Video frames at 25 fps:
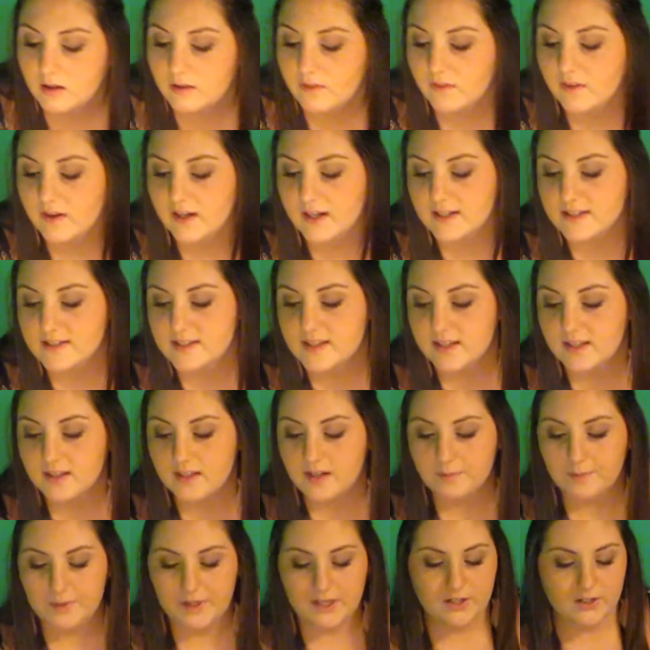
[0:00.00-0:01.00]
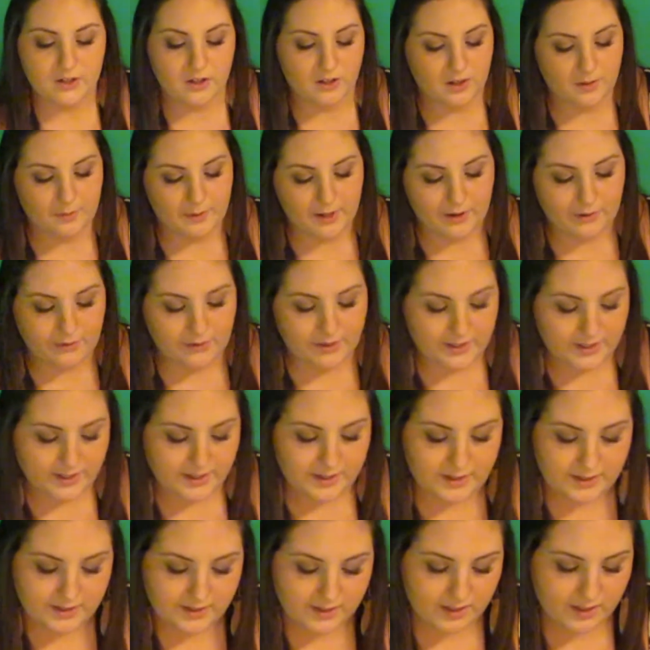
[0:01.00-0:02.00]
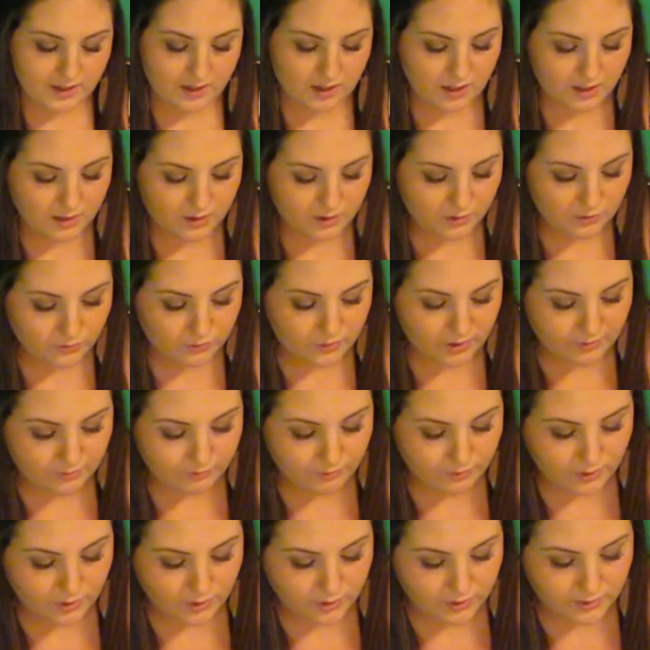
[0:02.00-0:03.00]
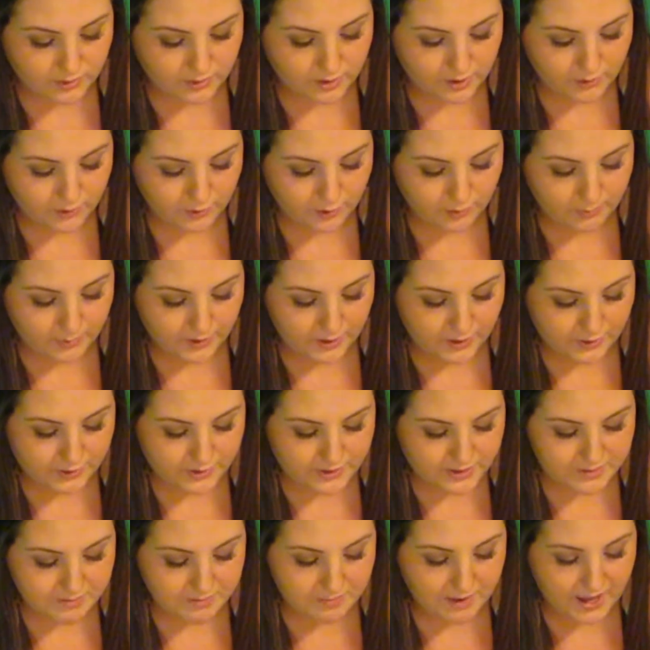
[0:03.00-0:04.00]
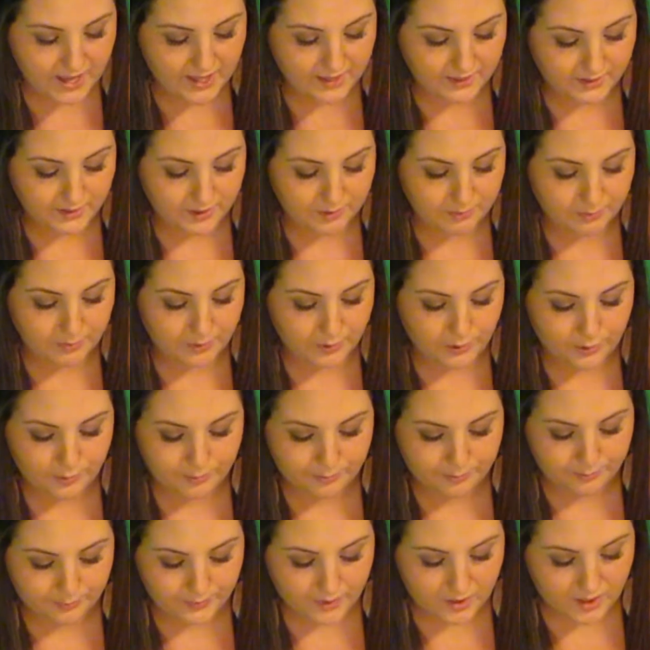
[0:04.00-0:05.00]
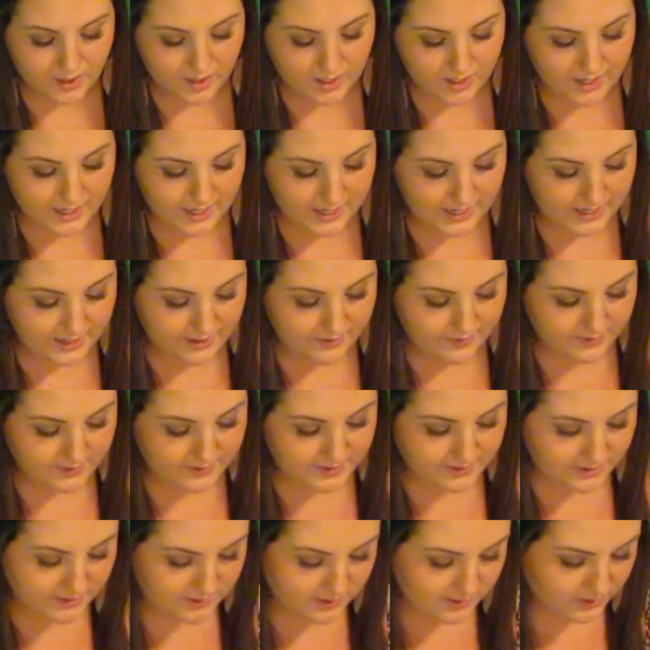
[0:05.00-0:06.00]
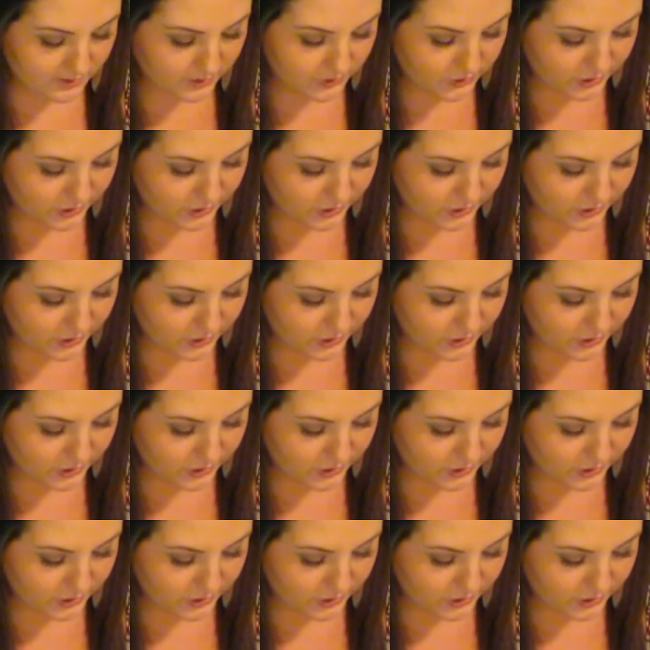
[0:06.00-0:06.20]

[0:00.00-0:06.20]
And the next thing that I'm going to talk about is the Revlon Colorburst Matte Lip Balm, and this is in the